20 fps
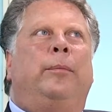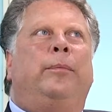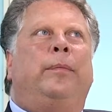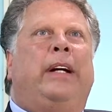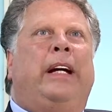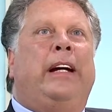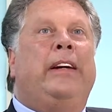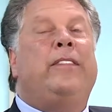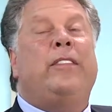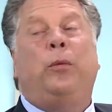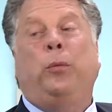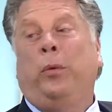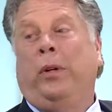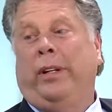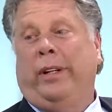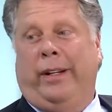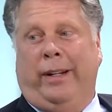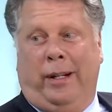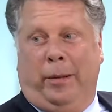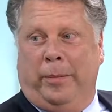Even with
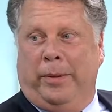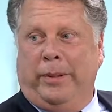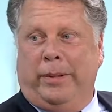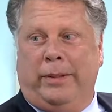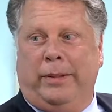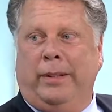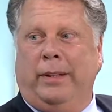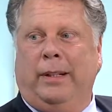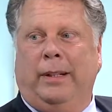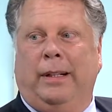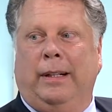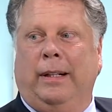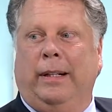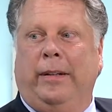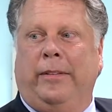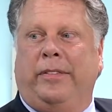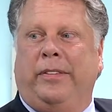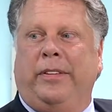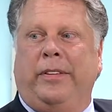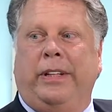a helmet,
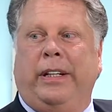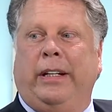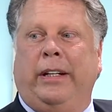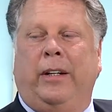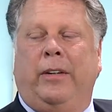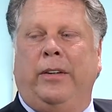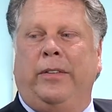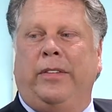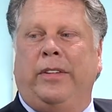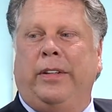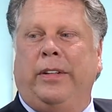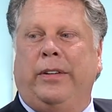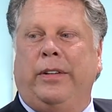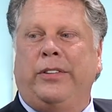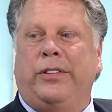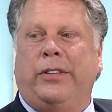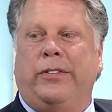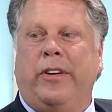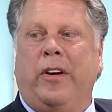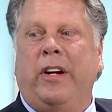if the
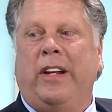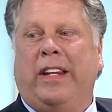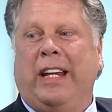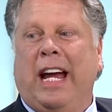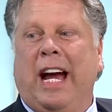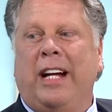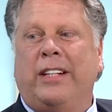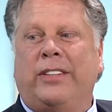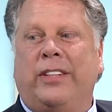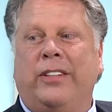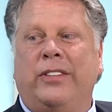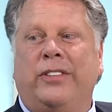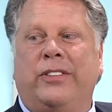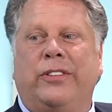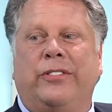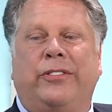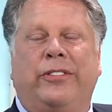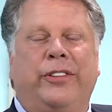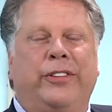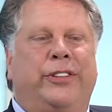severity of the accident is
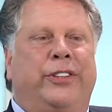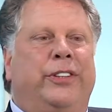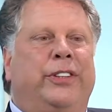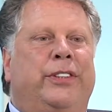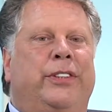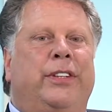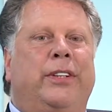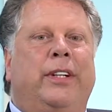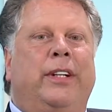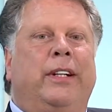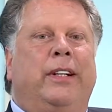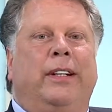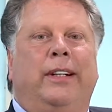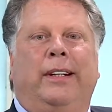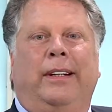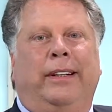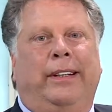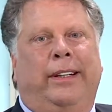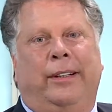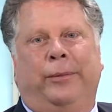sufficient,
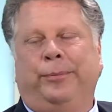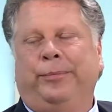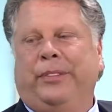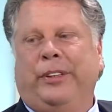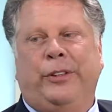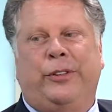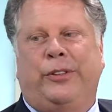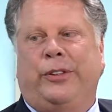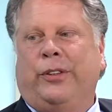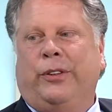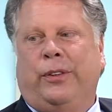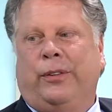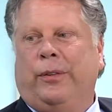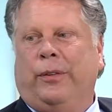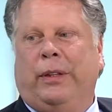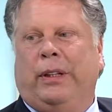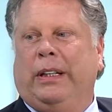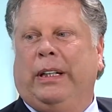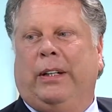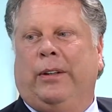you
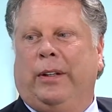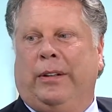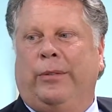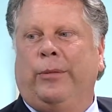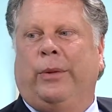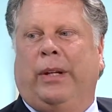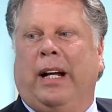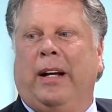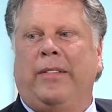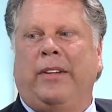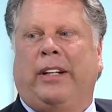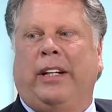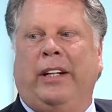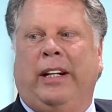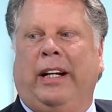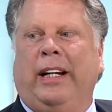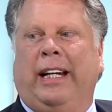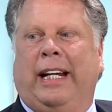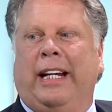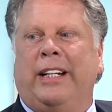still,
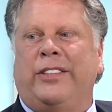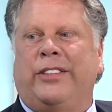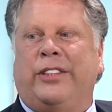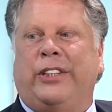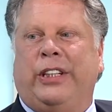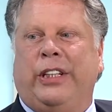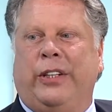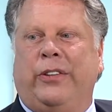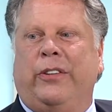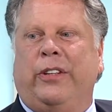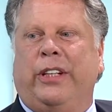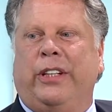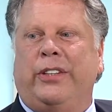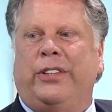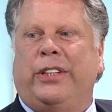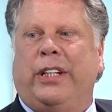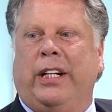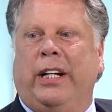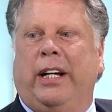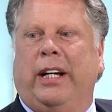can get a
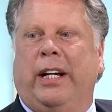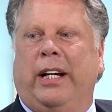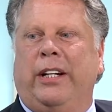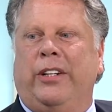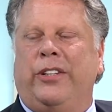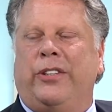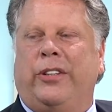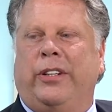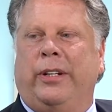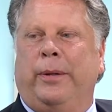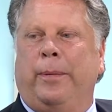serious head injury.